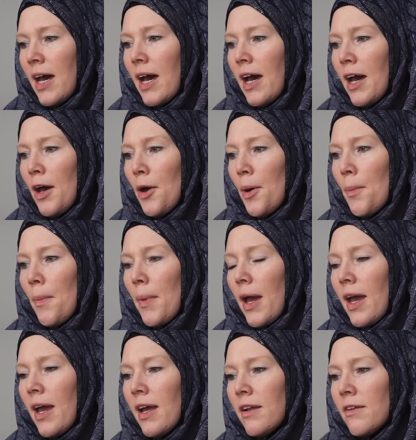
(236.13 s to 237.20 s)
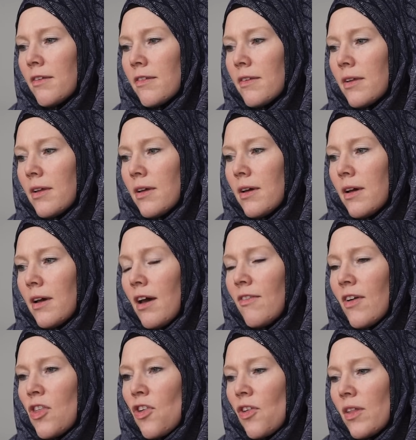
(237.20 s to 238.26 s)
And
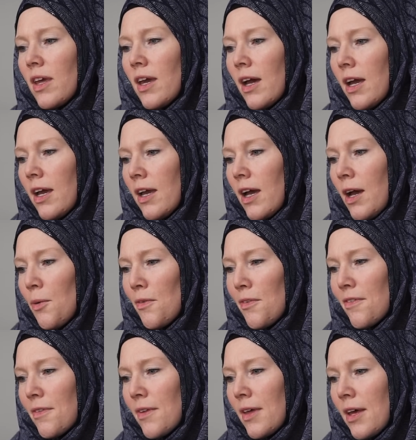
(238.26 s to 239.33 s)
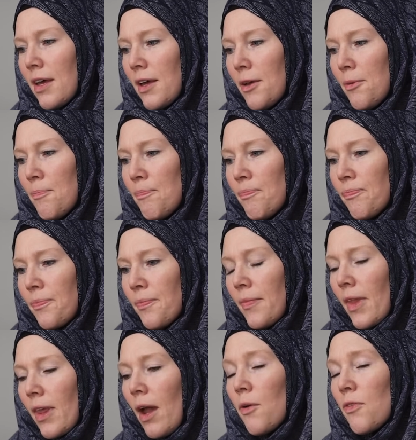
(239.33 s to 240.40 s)
eventually, I
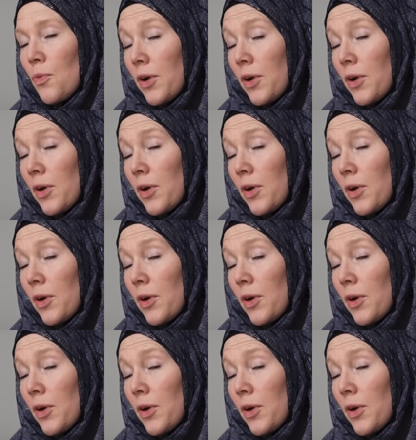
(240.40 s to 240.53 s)
was